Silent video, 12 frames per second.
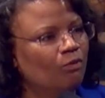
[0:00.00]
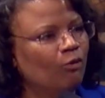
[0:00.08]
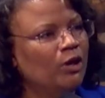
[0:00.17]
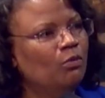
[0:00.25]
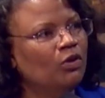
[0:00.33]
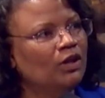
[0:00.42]

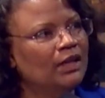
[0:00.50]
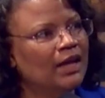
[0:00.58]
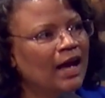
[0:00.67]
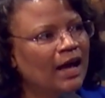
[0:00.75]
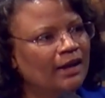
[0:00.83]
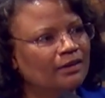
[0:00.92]
We will
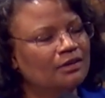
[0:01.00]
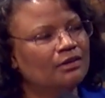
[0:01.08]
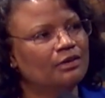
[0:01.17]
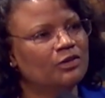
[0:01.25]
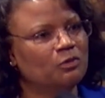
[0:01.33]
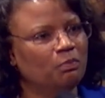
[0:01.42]

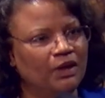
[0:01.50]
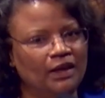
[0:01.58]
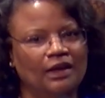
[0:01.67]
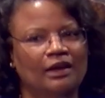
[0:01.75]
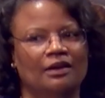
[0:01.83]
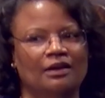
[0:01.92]
not
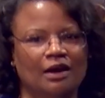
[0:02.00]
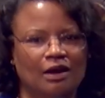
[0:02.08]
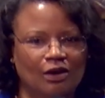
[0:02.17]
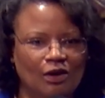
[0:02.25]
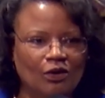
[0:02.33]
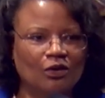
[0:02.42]
spend a
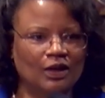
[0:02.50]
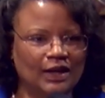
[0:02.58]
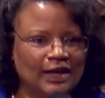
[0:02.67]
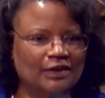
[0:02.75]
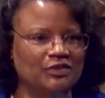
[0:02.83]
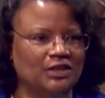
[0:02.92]
whole
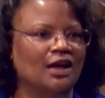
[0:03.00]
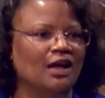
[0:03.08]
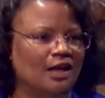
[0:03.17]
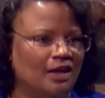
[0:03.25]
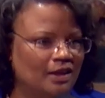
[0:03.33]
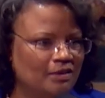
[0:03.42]
lot of
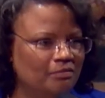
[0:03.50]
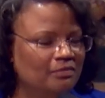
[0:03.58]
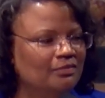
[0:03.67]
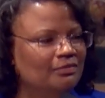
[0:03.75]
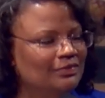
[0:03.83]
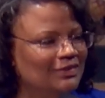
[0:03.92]

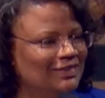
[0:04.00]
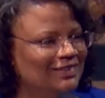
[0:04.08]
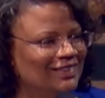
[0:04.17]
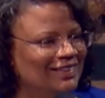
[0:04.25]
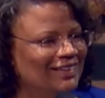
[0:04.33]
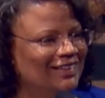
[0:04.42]
time
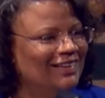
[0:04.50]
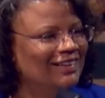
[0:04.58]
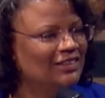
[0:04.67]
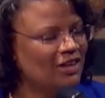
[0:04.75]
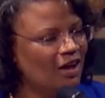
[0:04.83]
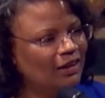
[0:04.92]

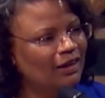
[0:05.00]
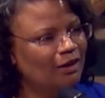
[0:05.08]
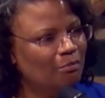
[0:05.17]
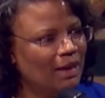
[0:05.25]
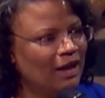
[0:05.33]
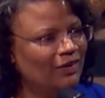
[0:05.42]

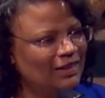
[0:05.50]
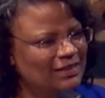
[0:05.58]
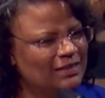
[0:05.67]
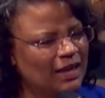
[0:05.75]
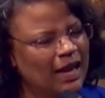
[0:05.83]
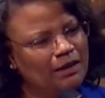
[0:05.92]
talking about
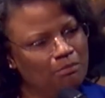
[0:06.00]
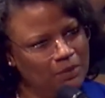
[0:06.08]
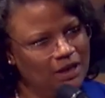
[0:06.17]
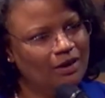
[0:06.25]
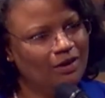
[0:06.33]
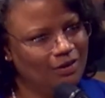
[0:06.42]
his
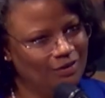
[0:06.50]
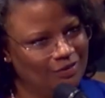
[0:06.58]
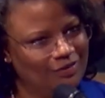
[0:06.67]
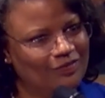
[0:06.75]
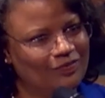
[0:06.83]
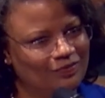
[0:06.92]
nightmare,